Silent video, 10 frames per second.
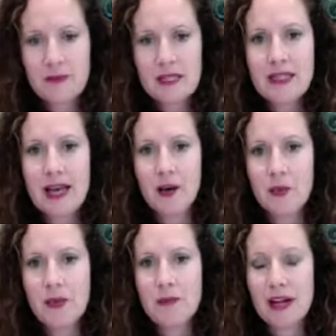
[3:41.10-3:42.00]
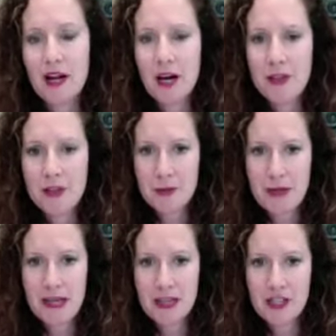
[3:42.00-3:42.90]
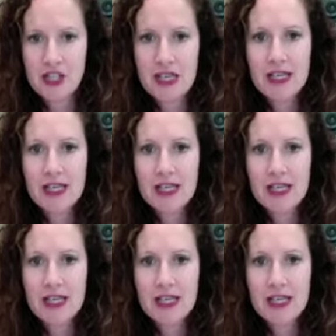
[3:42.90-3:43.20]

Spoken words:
Now, with my author page,